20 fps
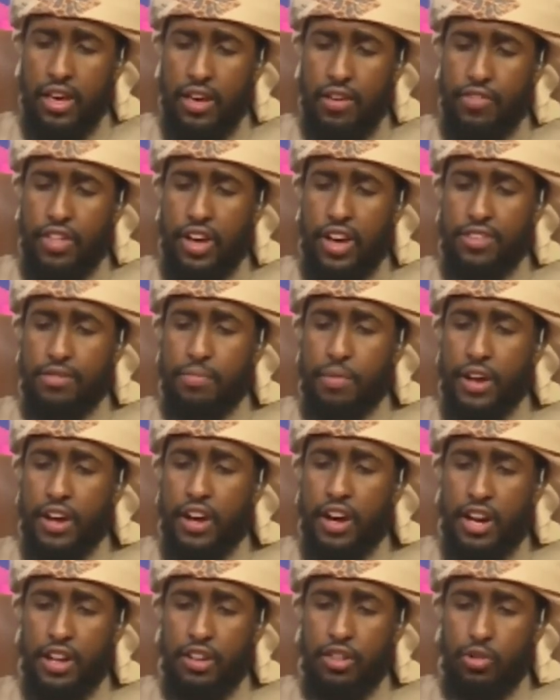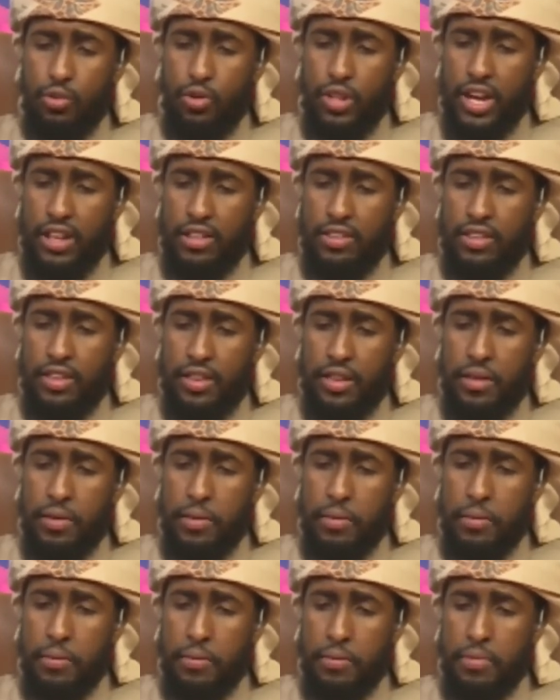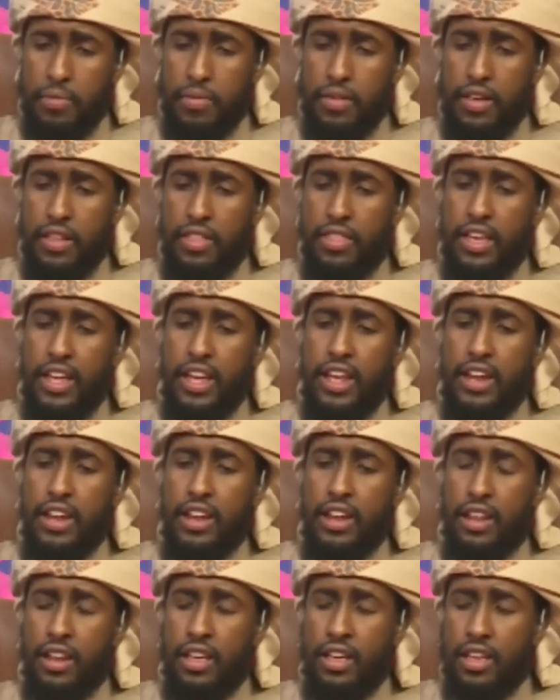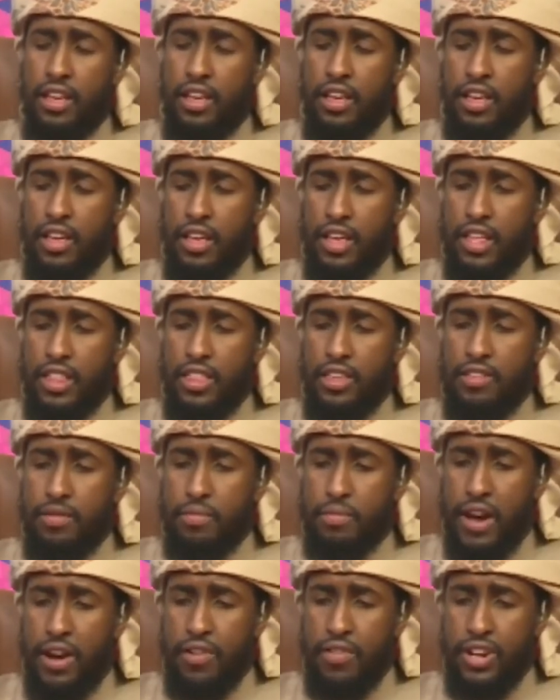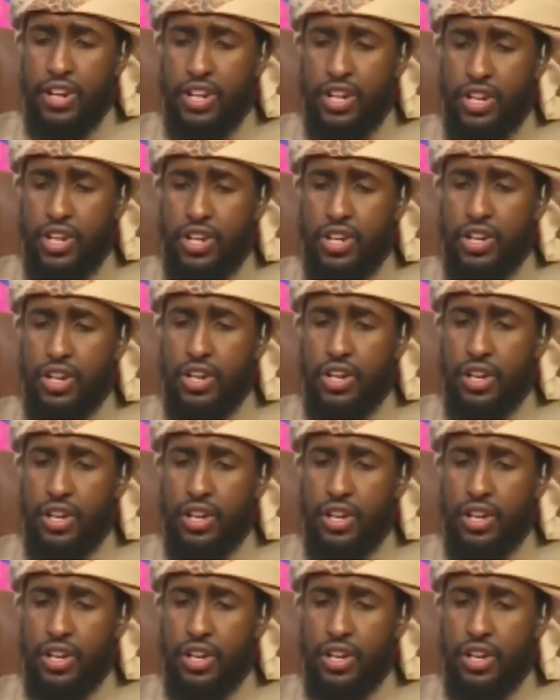If the husband can't do that, then this marriage,